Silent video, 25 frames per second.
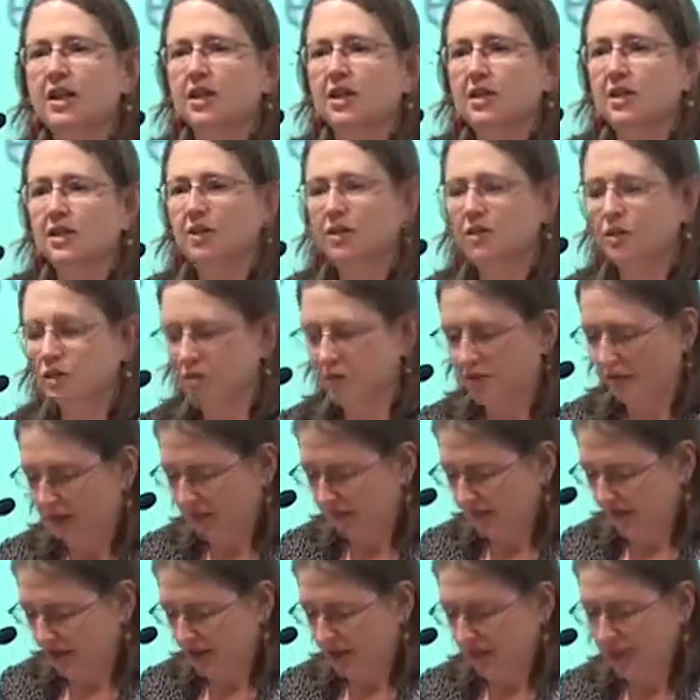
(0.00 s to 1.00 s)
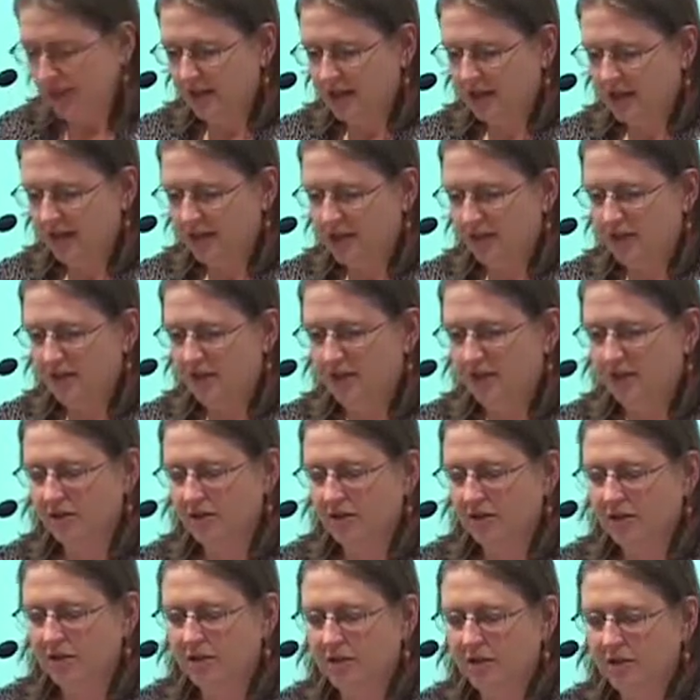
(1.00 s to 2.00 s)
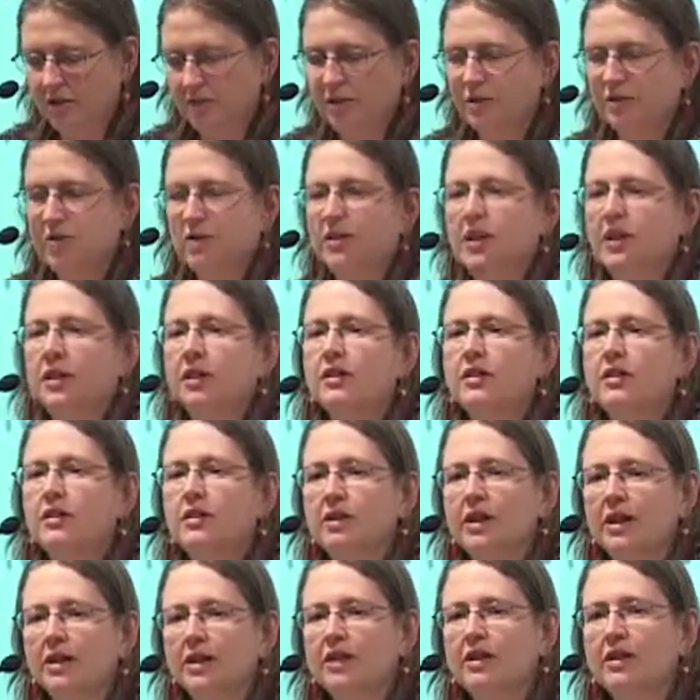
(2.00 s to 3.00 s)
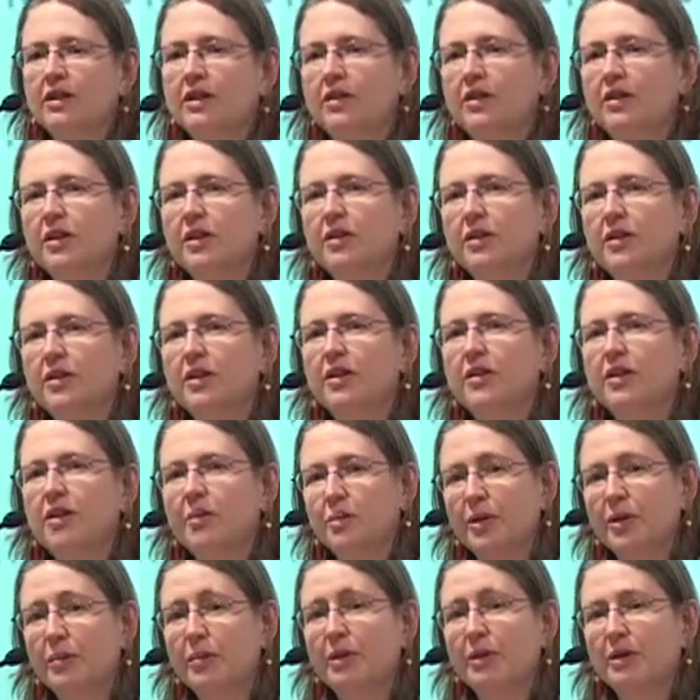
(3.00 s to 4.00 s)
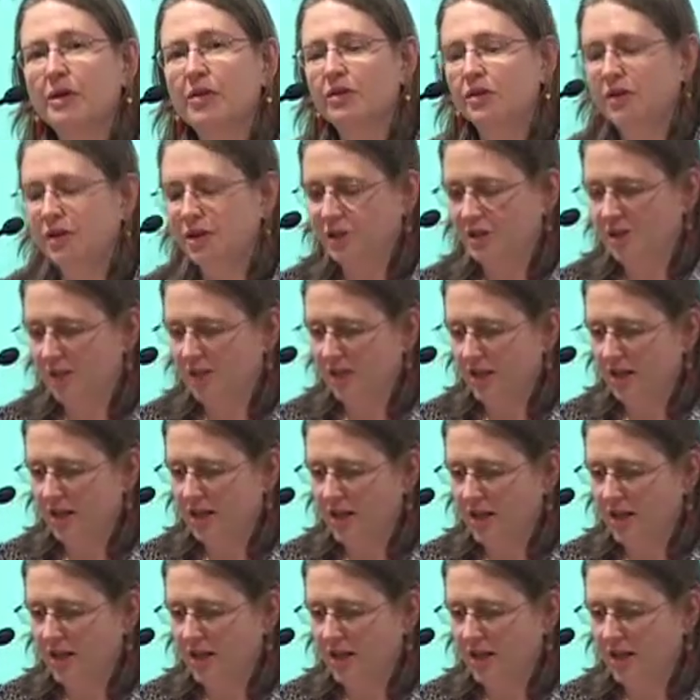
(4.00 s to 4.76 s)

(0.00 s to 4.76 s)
to do certain things, and I don't know that those things are necessarily all in the public interest.